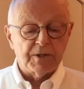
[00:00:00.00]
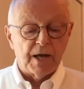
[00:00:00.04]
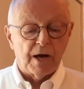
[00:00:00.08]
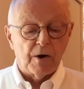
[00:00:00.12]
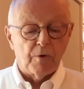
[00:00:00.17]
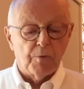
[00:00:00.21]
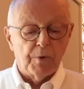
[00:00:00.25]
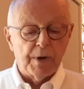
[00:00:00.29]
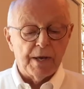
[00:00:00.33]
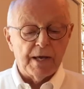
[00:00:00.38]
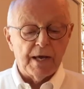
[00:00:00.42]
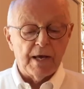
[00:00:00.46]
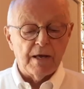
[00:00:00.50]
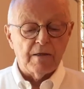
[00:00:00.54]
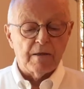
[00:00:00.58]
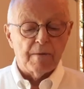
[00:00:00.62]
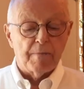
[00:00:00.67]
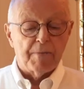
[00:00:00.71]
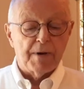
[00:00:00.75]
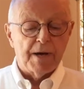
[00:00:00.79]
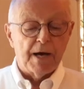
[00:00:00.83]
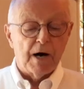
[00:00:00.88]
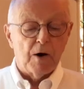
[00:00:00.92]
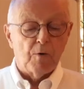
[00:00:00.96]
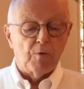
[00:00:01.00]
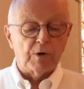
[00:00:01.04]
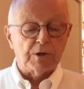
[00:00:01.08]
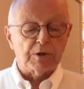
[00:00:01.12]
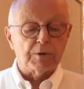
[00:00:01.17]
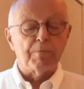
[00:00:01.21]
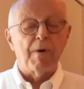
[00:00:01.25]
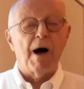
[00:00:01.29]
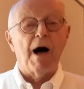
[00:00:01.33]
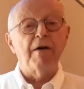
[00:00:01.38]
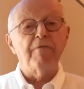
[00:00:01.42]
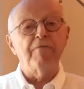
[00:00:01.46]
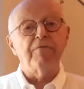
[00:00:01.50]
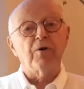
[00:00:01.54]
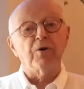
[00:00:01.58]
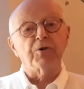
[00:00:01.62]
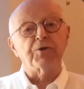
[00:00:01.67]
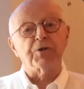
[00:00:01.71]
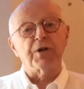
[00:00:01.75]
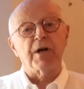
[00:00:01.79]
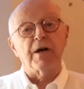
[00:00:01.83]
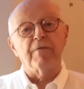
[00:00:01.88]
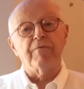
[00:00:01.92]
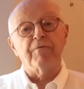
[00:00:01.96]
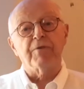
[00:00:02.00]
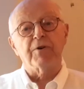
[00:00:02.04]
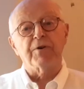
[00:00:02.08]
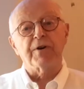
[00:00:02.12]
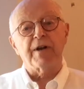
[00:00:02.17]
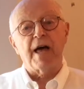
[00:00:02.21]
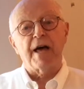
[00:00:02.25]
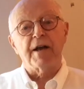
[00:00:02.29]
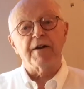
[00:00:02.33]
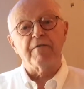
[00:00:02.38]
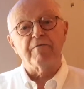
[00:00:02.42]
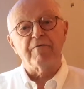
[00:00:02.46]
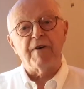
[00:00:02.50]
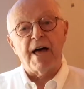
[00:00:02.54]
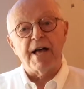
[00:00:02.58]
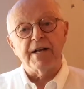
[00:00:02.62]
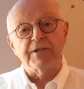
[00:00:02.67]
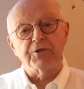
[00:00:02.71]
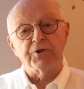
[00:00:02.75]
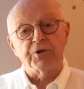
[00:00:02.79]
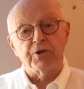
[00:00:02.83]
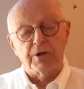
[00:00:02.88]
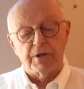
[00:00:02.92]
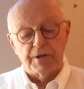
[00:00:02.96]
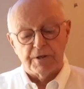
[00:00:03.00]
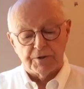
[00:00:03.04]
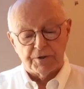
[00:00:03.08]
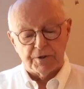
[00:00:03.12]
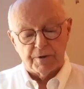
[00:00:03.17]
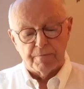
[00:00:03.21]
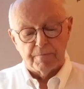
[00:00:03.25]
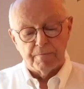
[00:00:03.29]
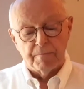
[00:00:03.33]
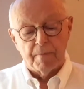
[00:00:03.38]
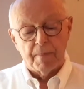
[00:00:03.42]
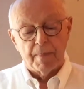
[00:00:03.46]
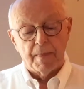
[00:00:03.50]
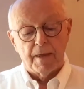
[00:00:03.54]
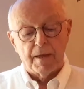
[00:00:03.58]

that ringing the bell was my first effort at evangelism.